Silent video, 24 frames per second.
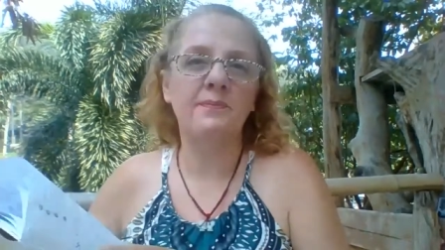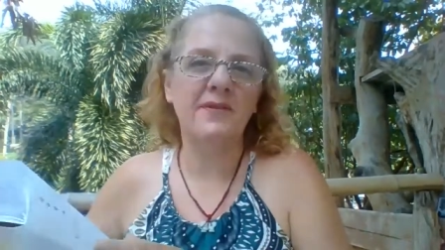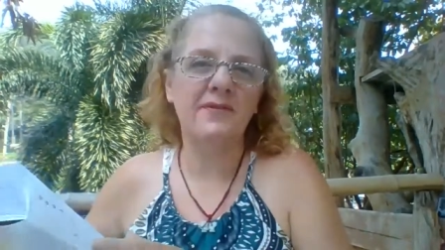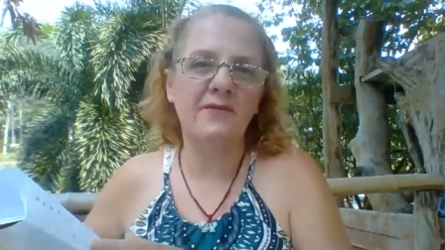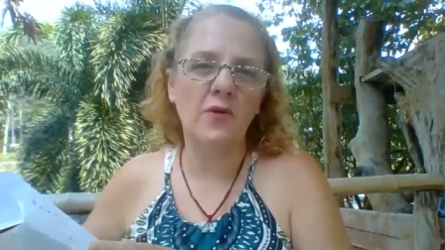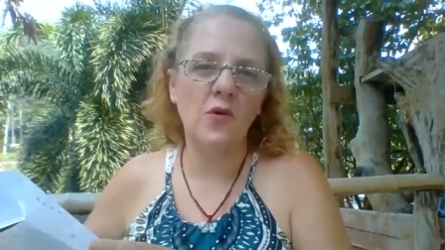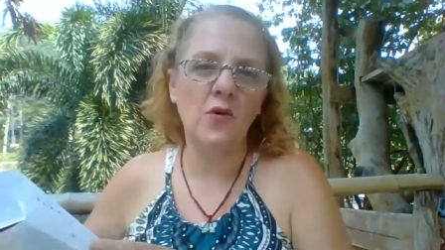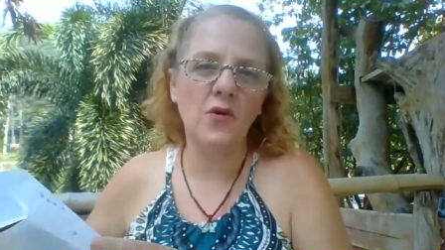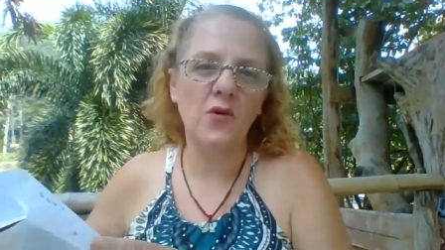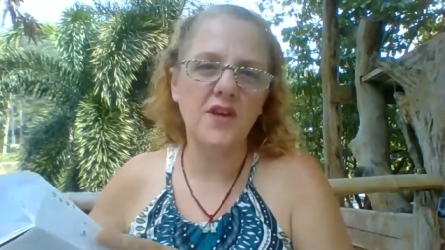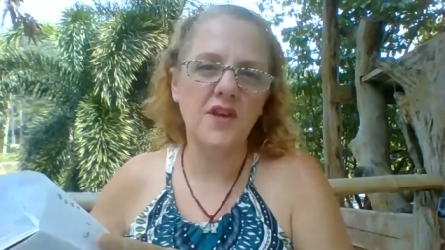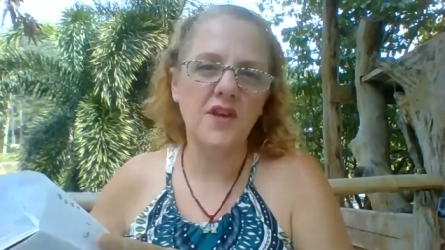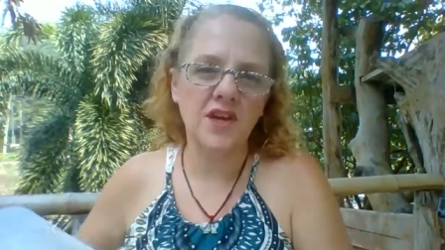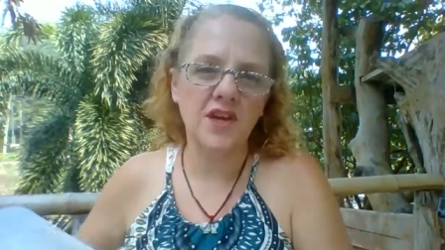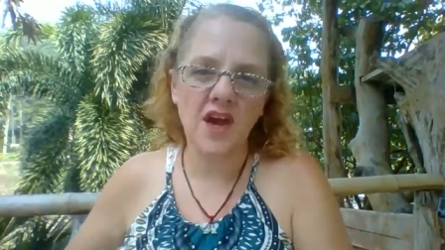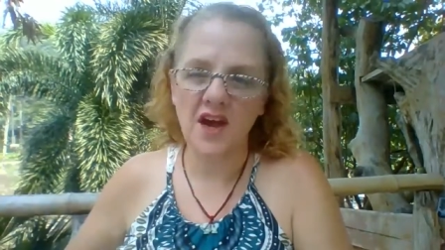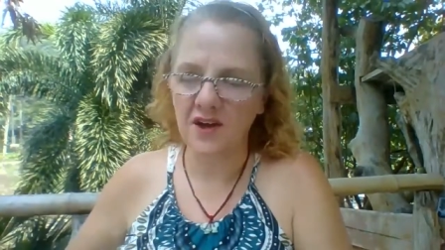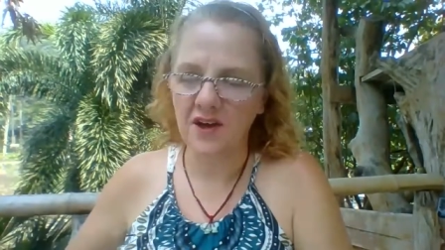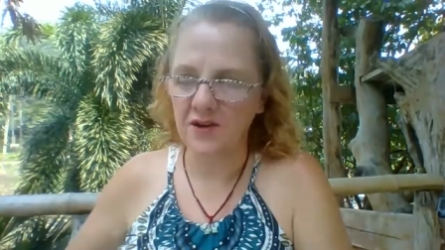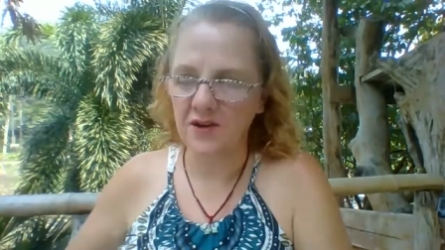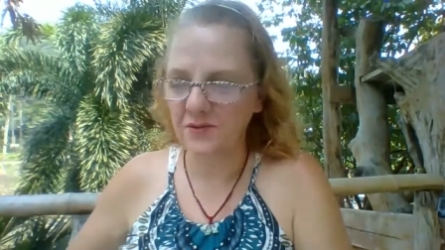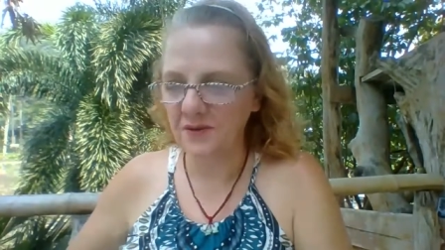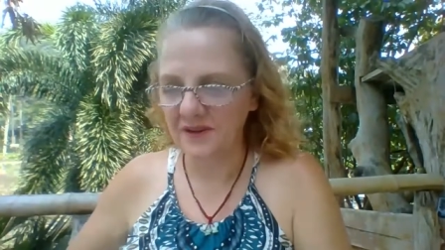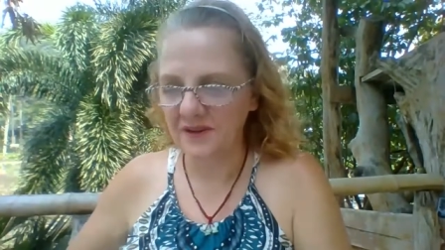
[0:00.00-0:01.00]
before you
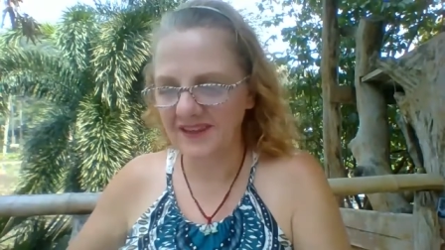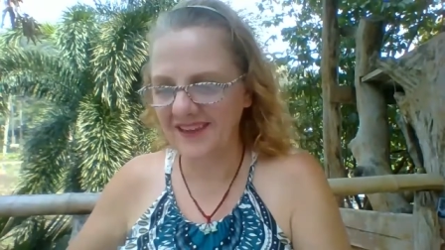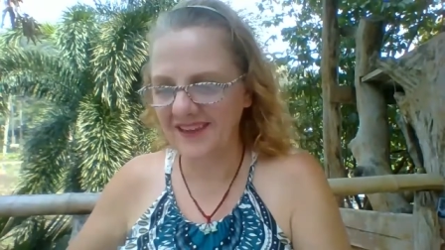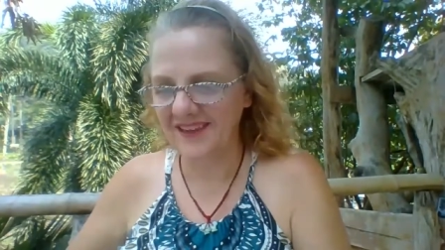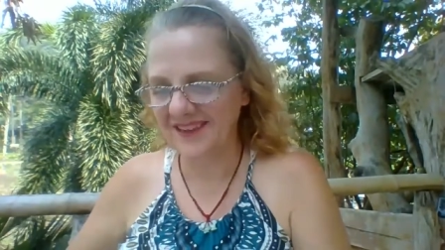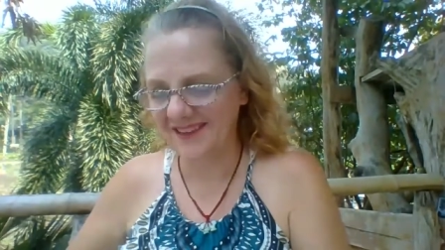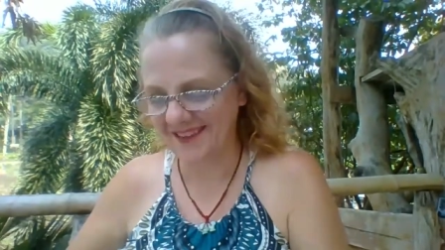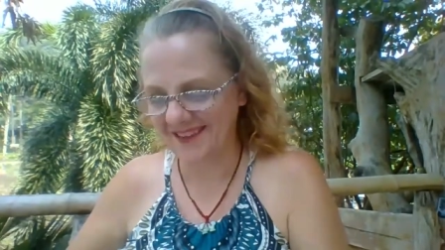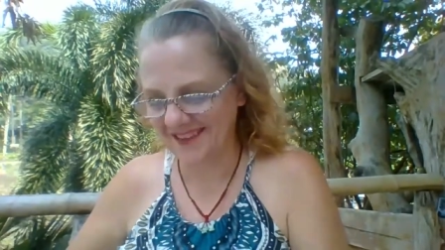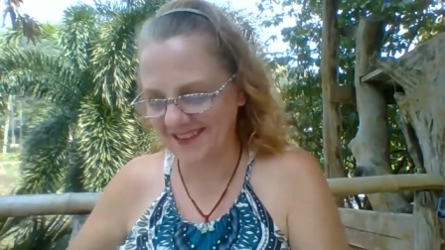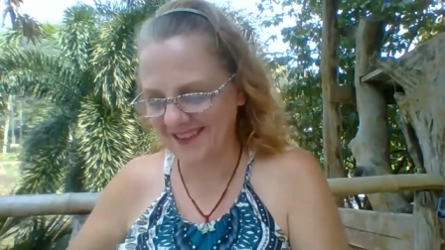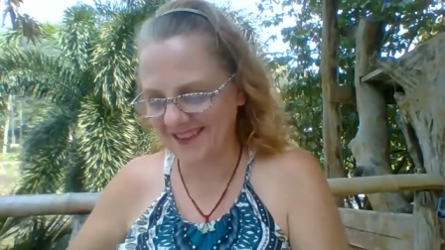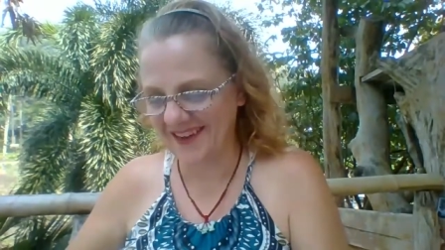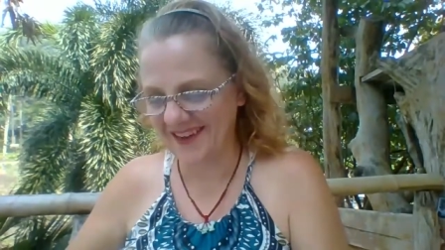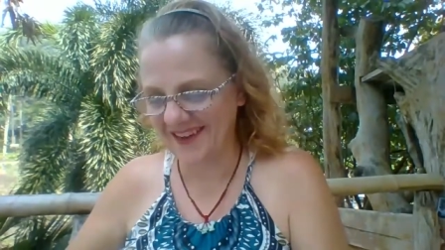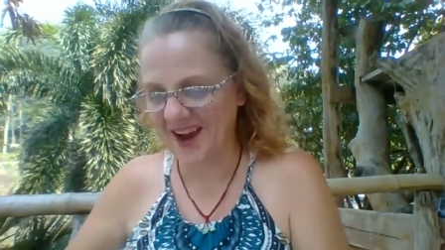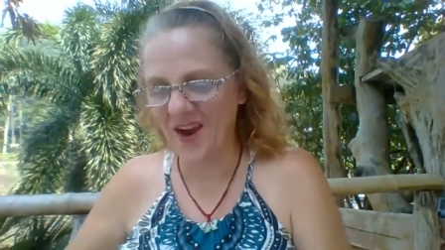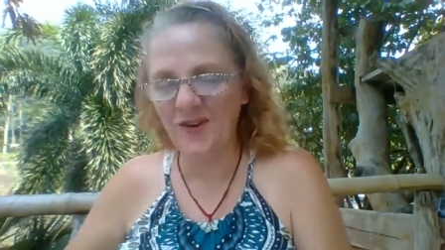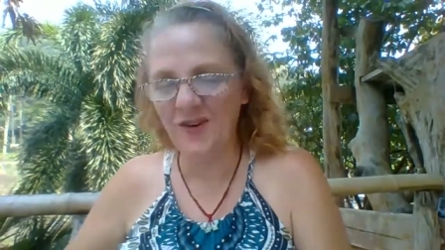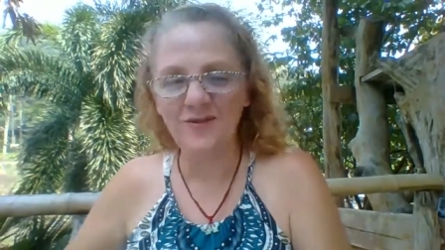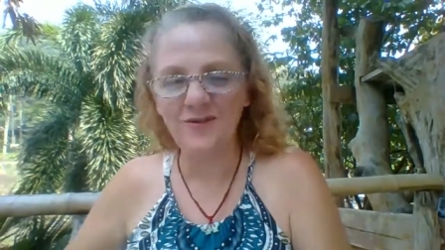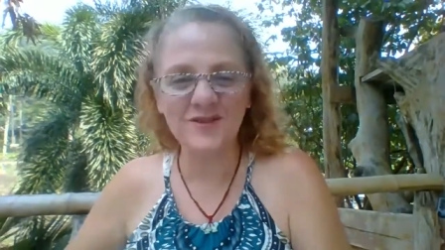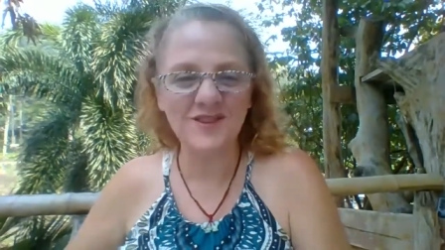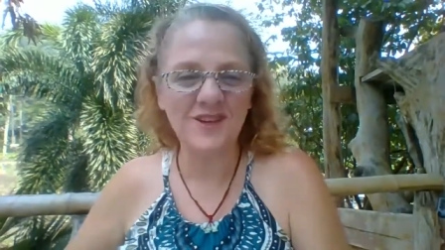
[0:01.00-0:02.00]
go, I
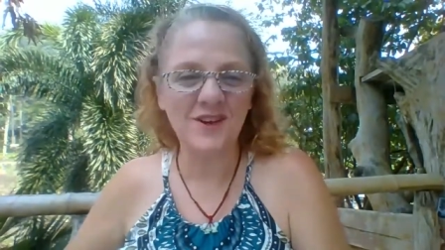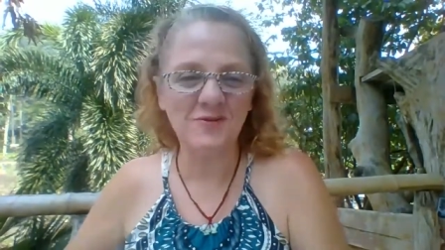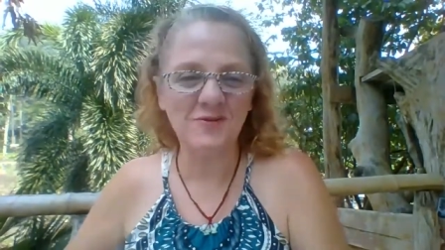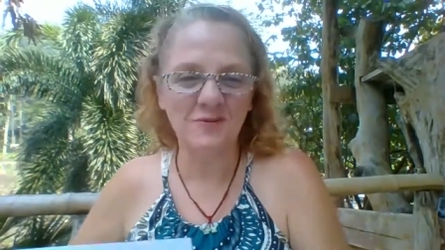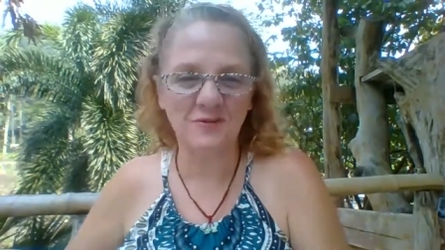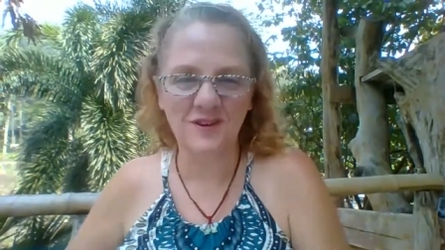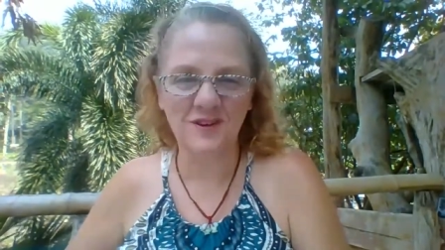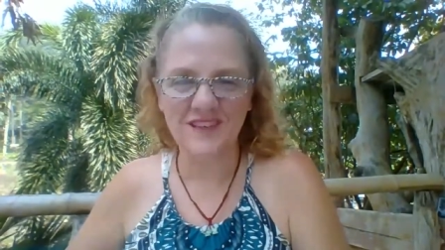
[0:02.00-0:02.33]
also